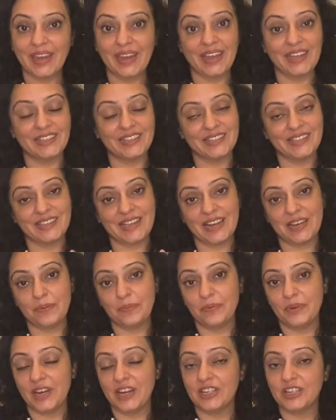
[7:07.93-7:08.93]
It's
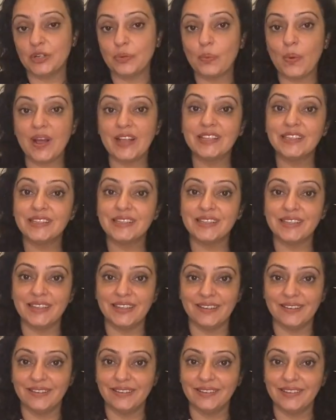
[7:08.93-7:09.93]
celebrated once a
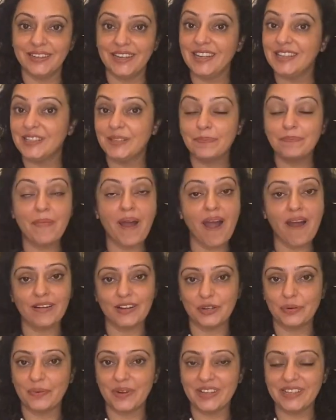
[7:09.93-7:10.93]
year, it's
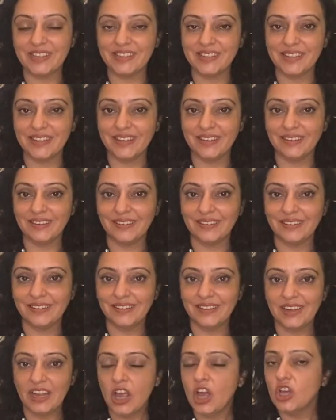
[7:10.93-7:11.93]
marked once a year.
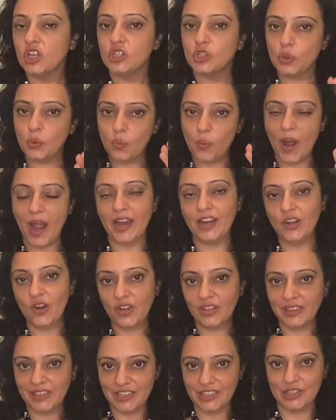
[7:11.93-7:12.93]
So why
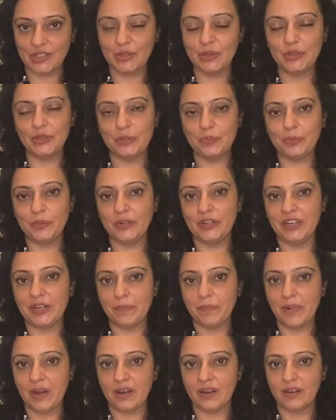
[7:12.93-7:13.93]
not this Guru
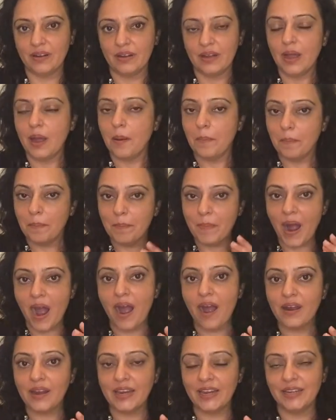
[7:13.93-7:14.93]
Poornima
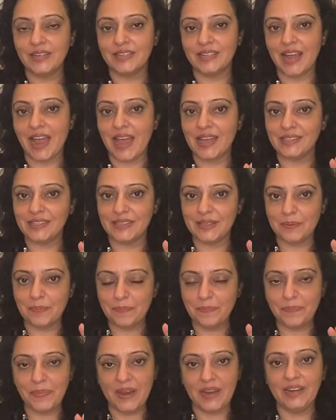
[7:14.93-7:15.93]
mark it as the
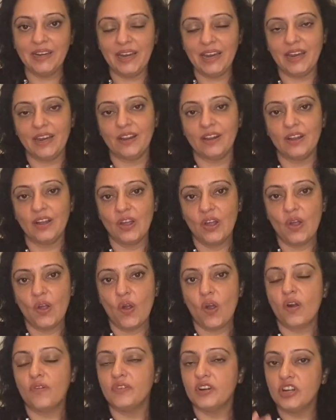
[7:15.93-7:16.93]
beginning
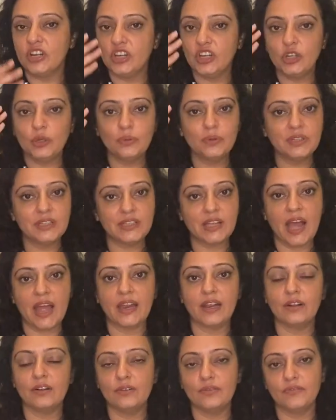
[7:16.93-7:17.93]
of a new
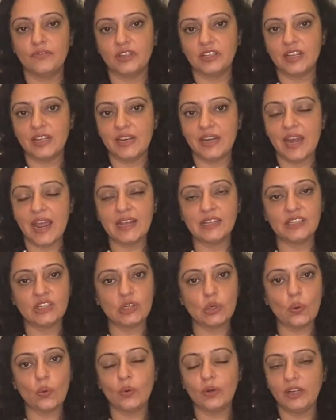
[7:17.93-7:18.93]
cycle for the next
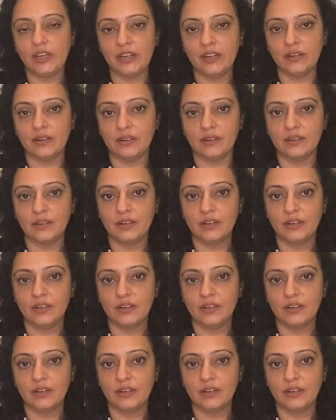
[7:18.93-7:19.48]
whole year,